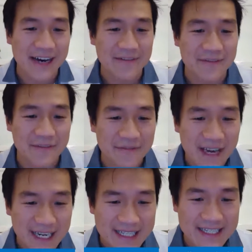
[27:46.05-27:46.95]

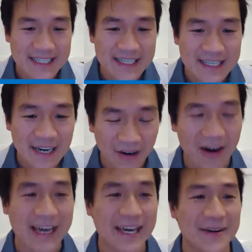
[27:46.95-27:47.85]
affect
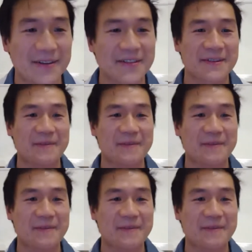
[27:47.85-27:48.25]
eye health?